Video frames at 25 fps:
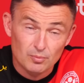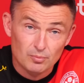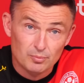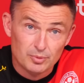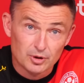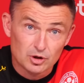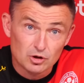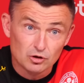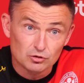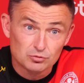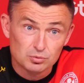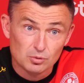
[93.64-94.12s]

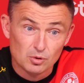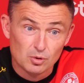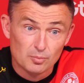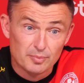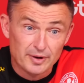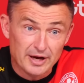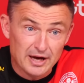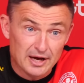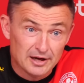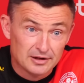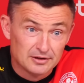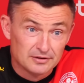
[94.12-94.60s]
because we were
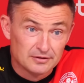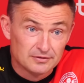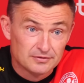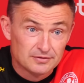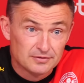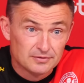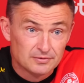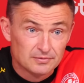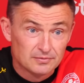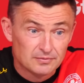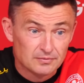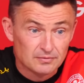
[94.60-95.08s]

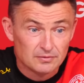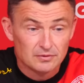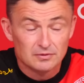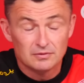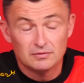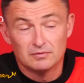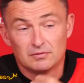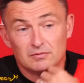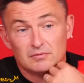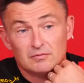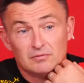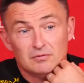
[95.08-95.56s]
behind
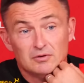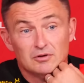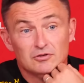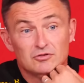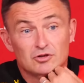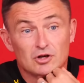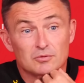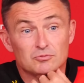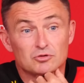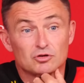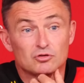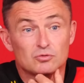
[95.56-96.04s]
in
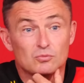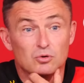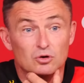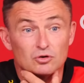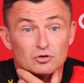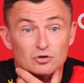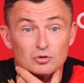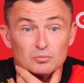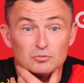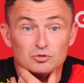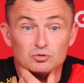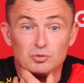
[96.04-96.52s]
terms of
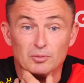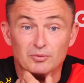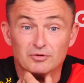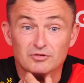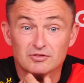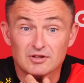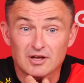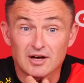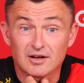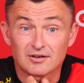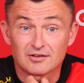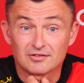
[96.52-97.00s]
squad numbers when we
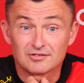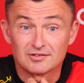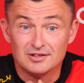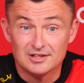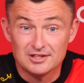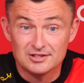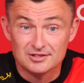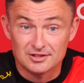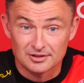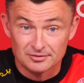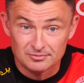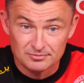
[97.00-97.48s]
start the
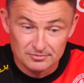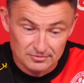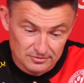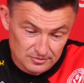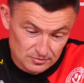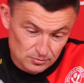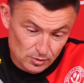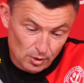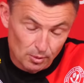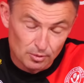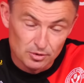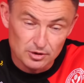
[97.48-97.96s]
season,
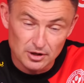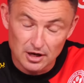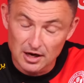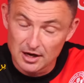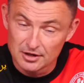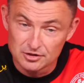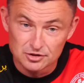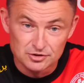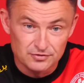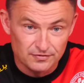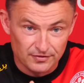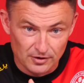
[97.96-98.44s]

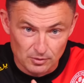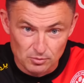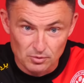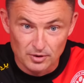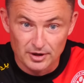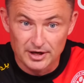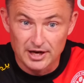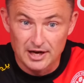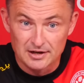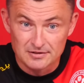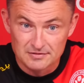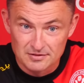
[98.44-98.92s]
I just felt
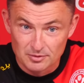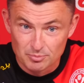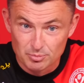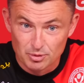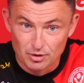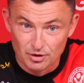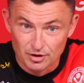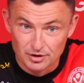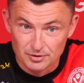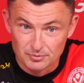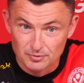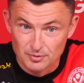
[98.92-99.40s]
we're getting to the
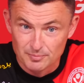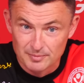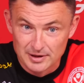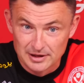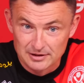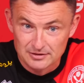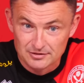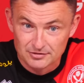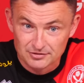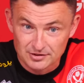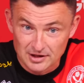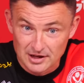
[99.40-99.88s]
point. We
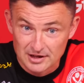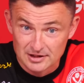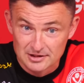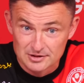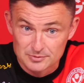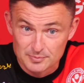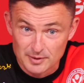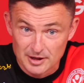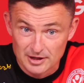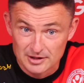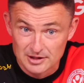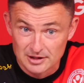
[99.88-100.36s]
made the
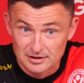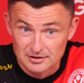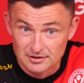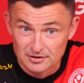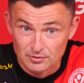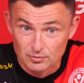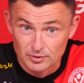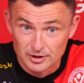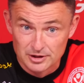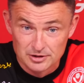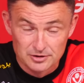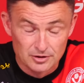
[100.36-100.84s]
signings by the end of
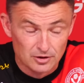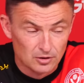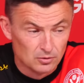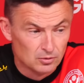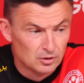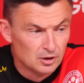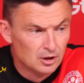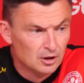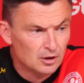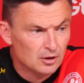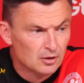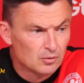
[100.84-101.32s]
the
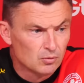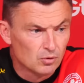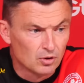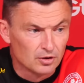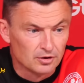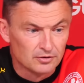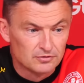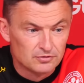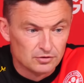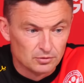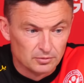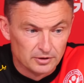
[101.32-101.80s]
window.
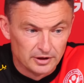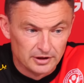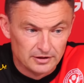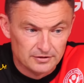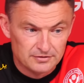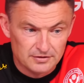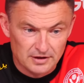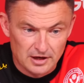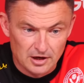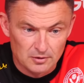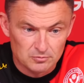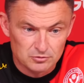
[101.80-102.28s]
One or two needed
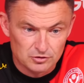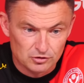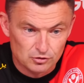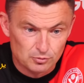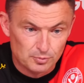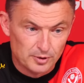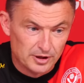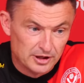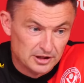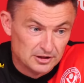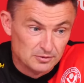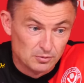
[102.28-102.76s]
to get up to
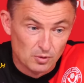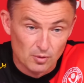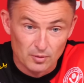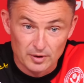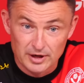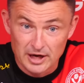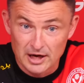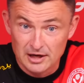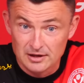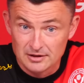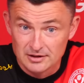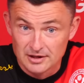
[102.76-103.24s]
speed, and we were
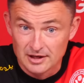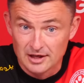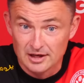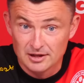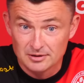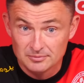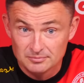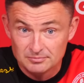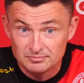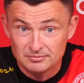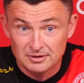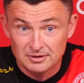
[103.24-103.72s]
getting there.